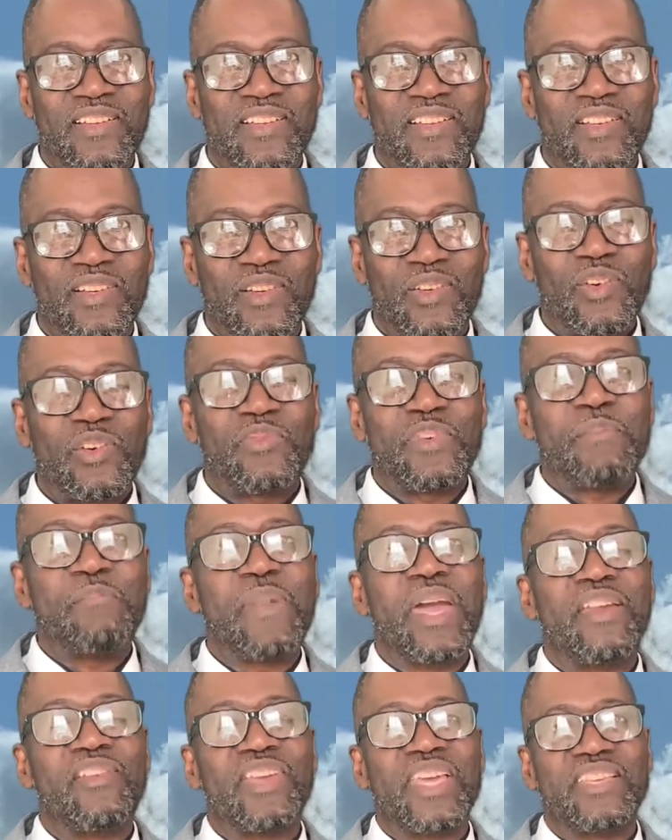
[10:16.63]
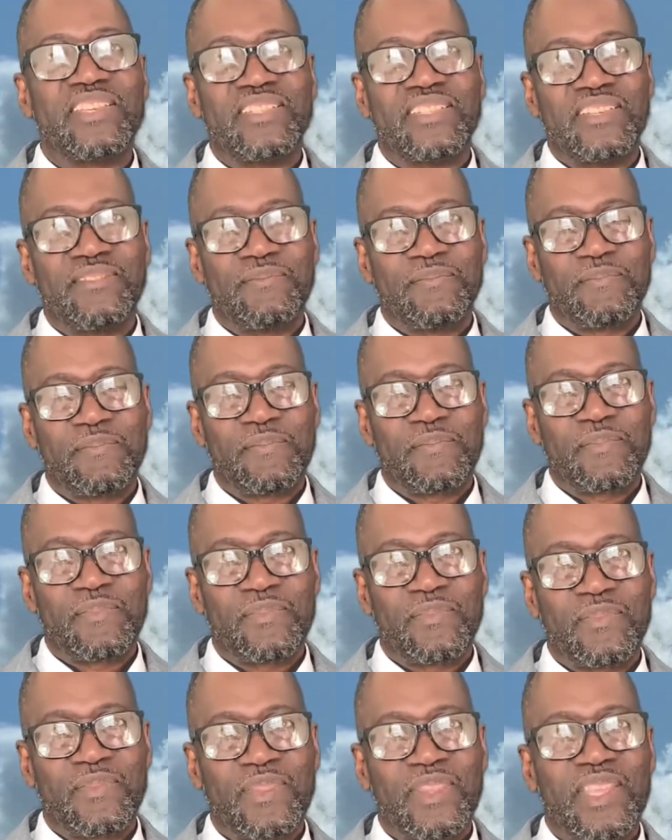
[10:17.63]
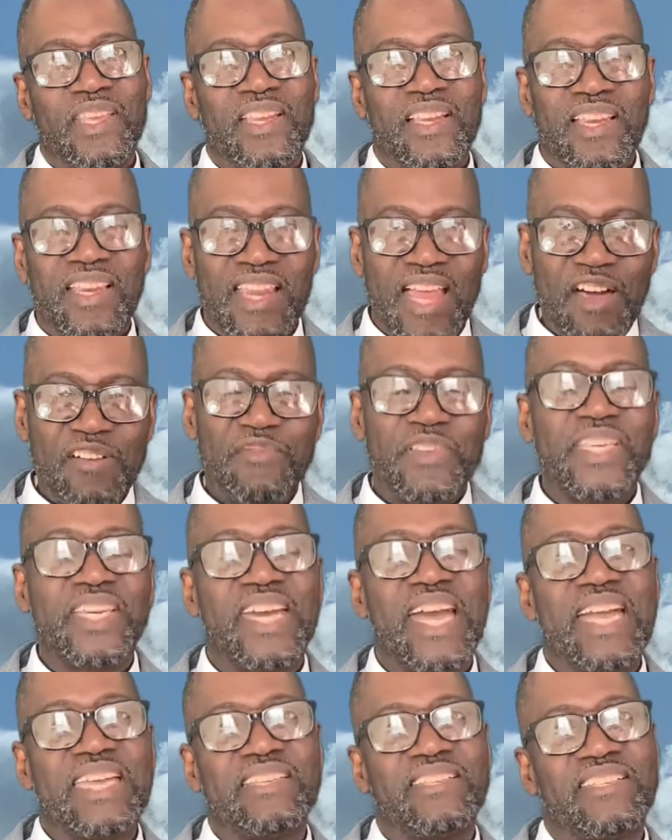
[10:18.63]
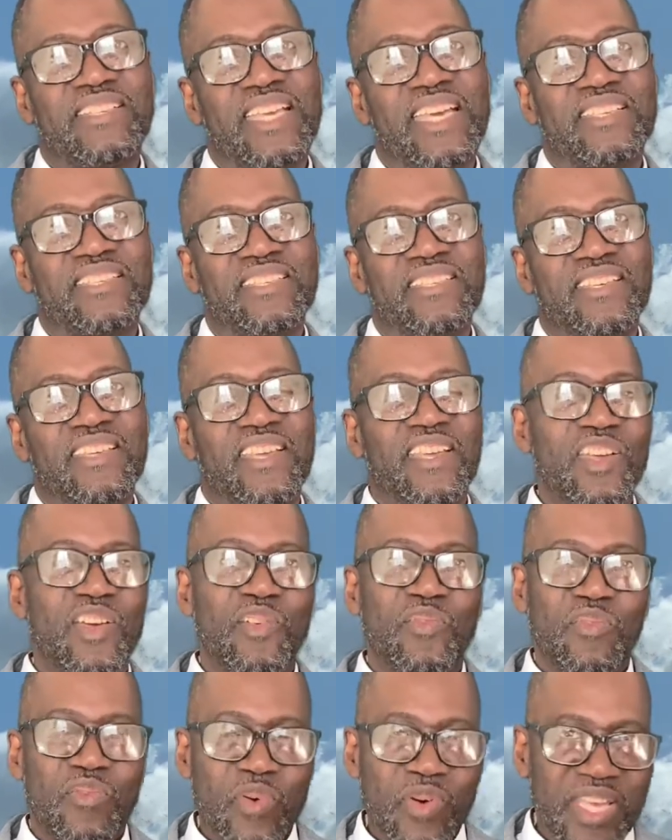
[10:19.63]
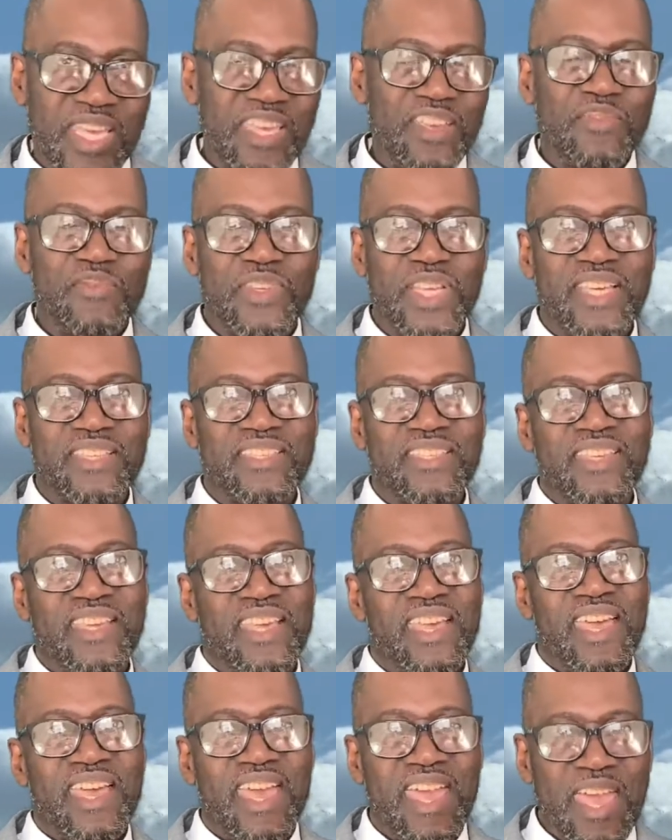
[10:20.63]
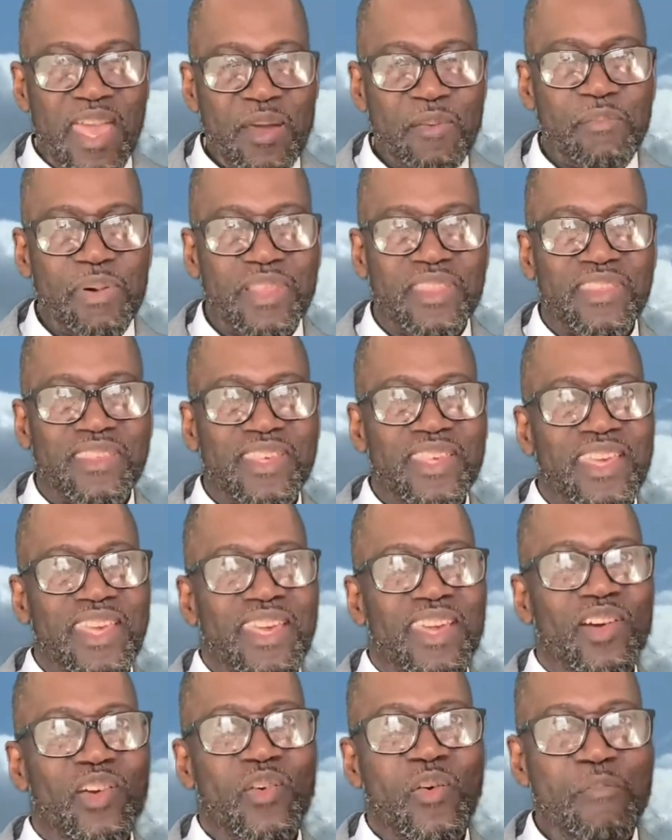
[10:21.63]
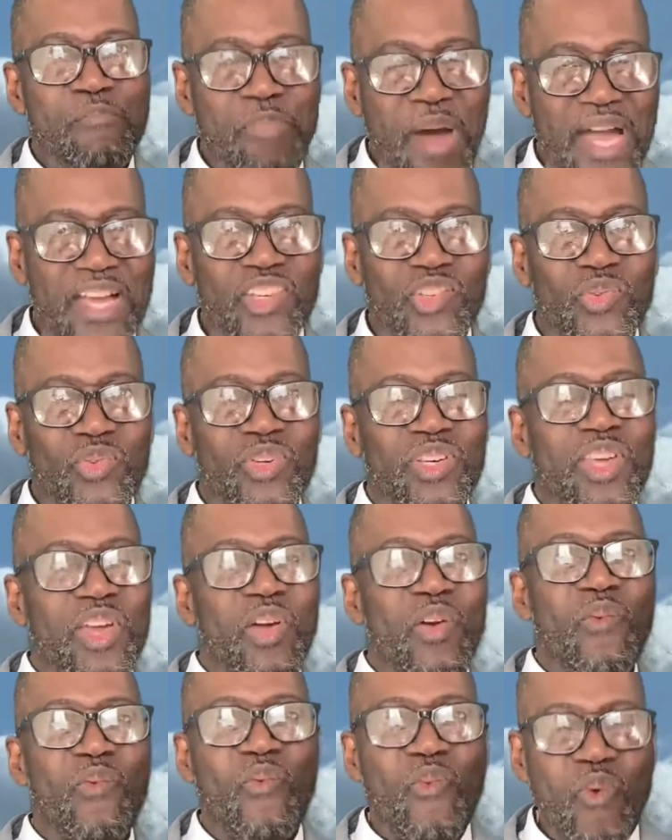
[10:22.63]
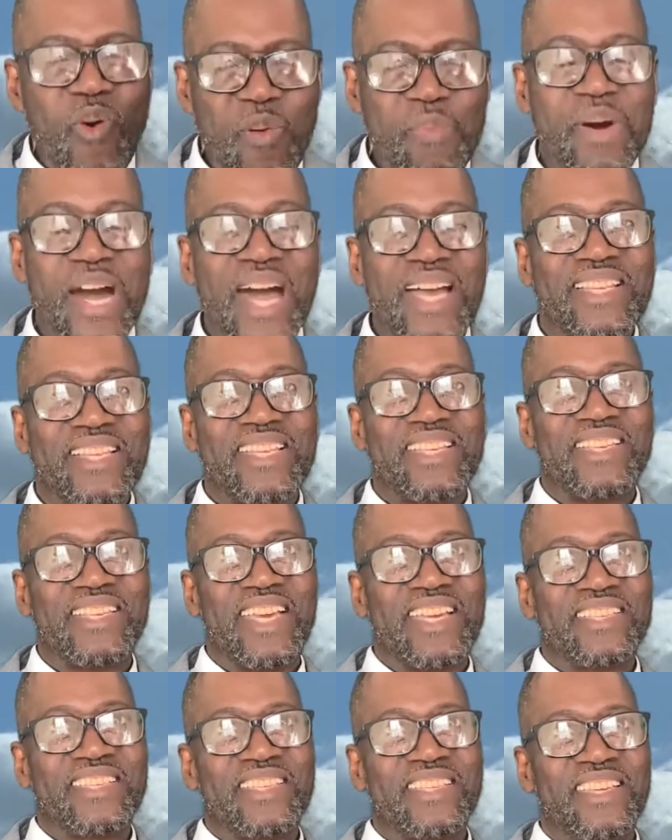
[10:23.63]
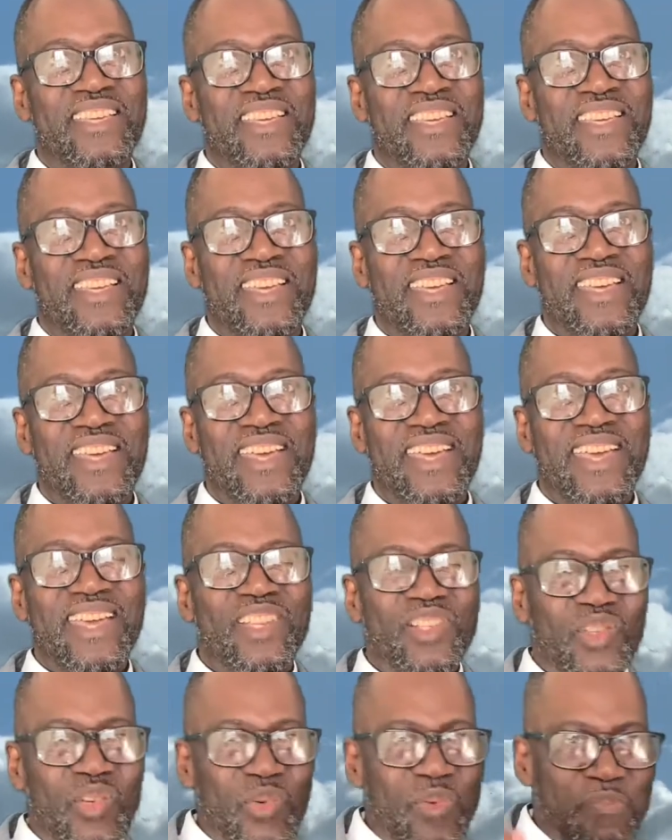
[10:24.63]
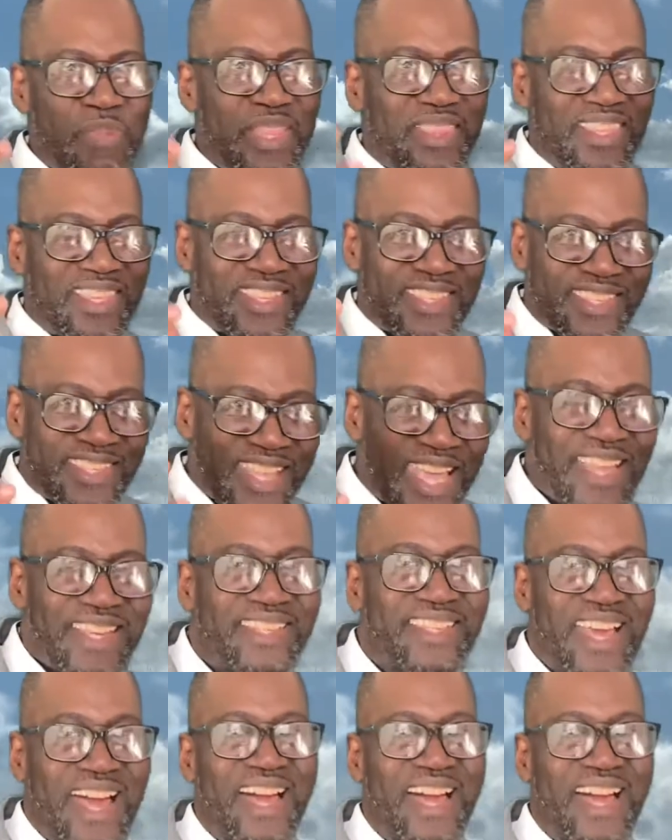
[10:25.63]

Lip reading: of a marriage. Loving kindness, forgiveness, empathy, compassion, warm-heartedness. It should be the center